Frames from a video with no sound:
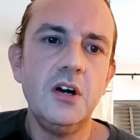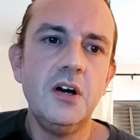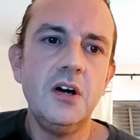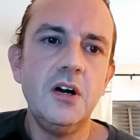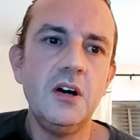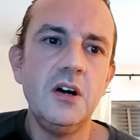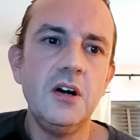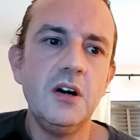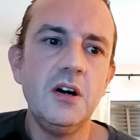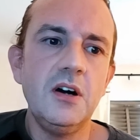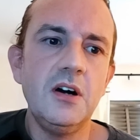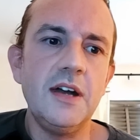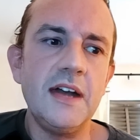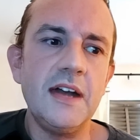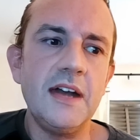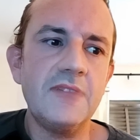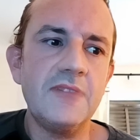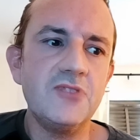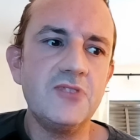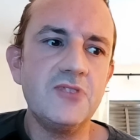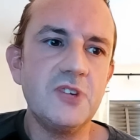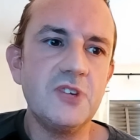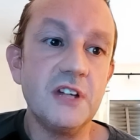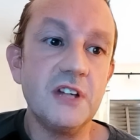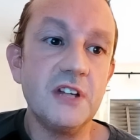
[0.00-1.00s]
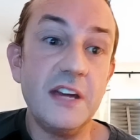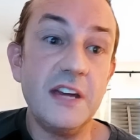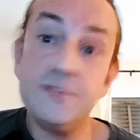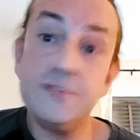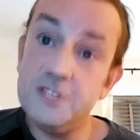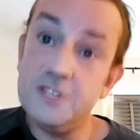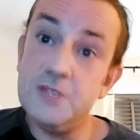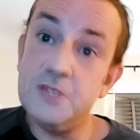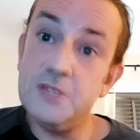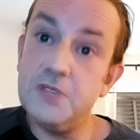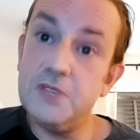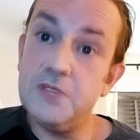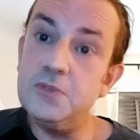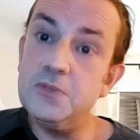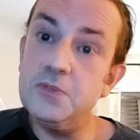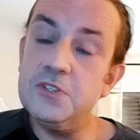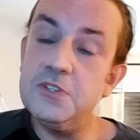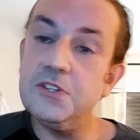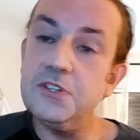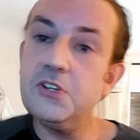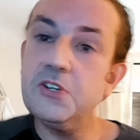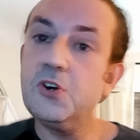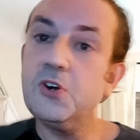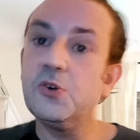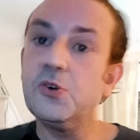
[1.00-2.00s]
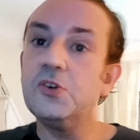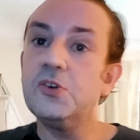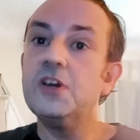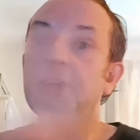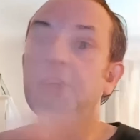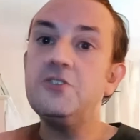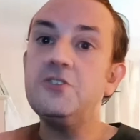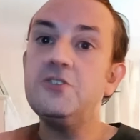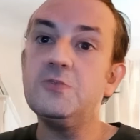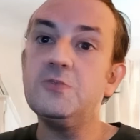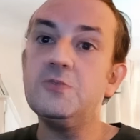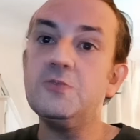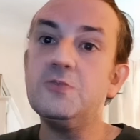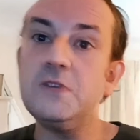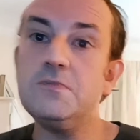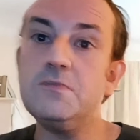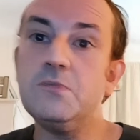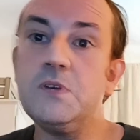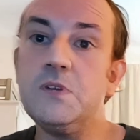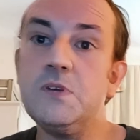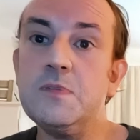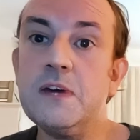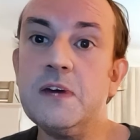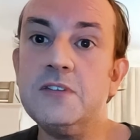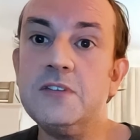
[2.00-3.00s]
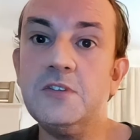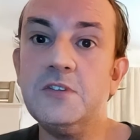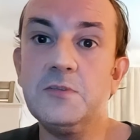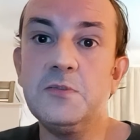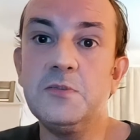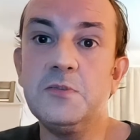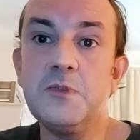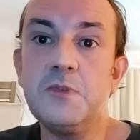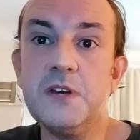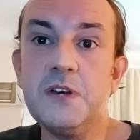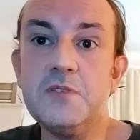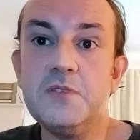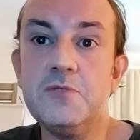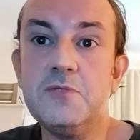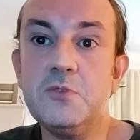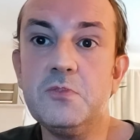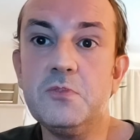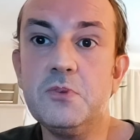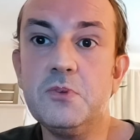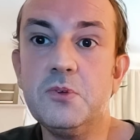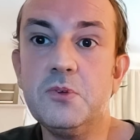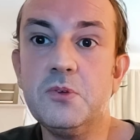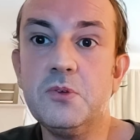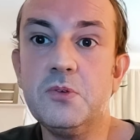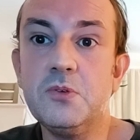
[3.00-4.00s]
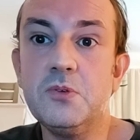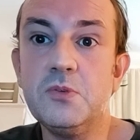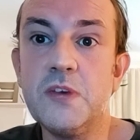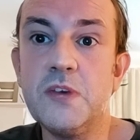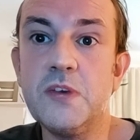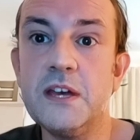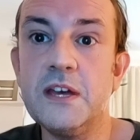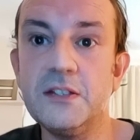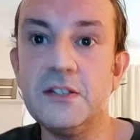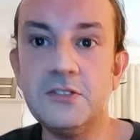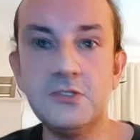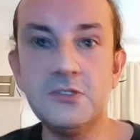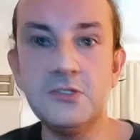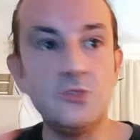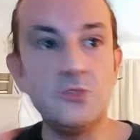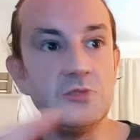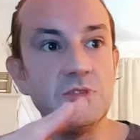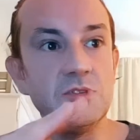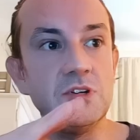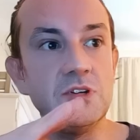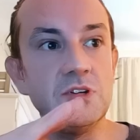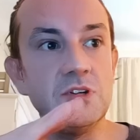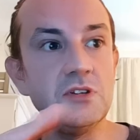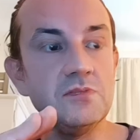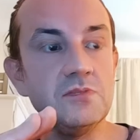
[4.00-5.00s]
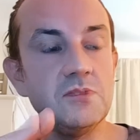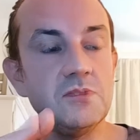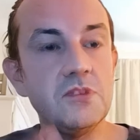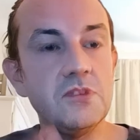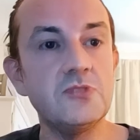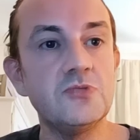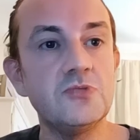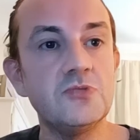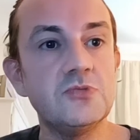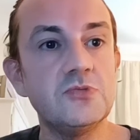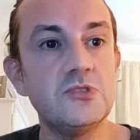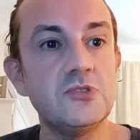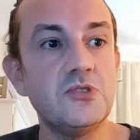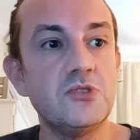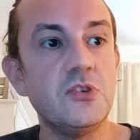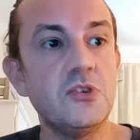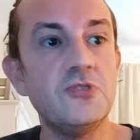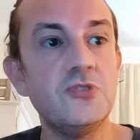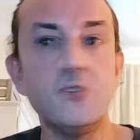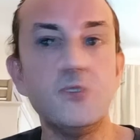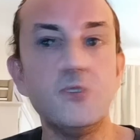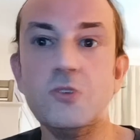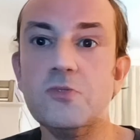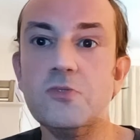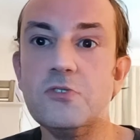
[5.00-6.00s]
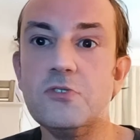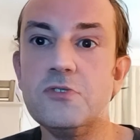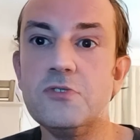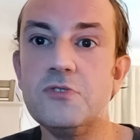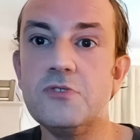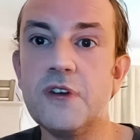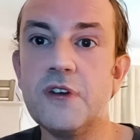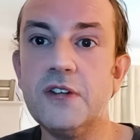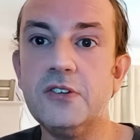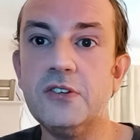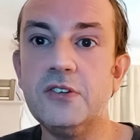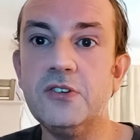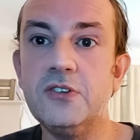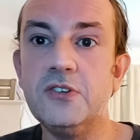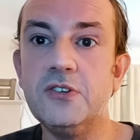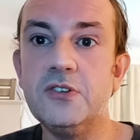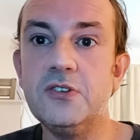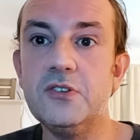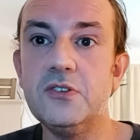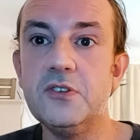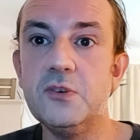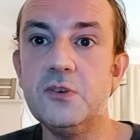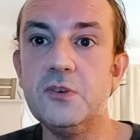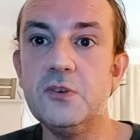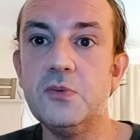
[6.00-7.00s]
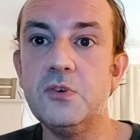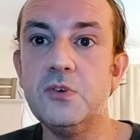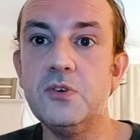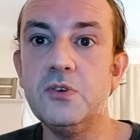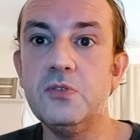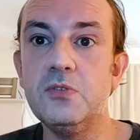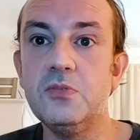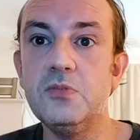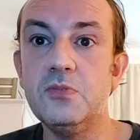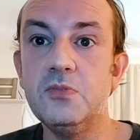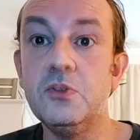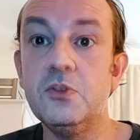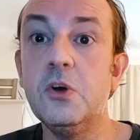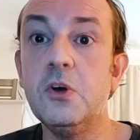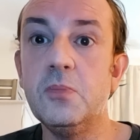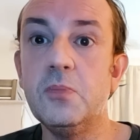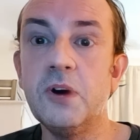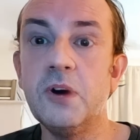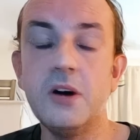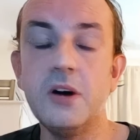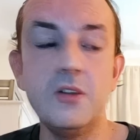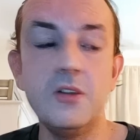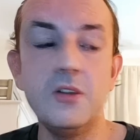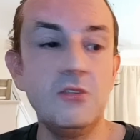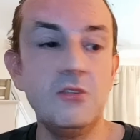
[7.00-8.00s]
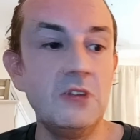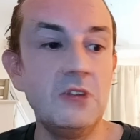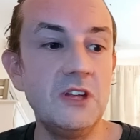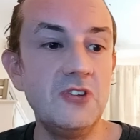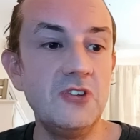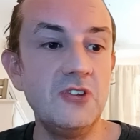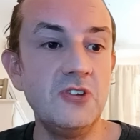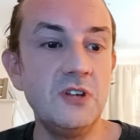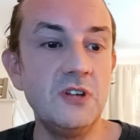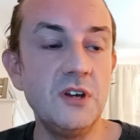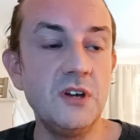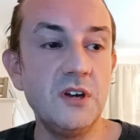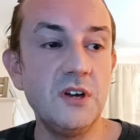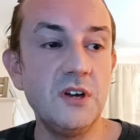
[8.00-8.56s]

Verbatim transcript: Uh, and after I'd left, he, he was in the congregation. We we met up to play football. We had sort of a, a crossover of friends that were not part of the religion.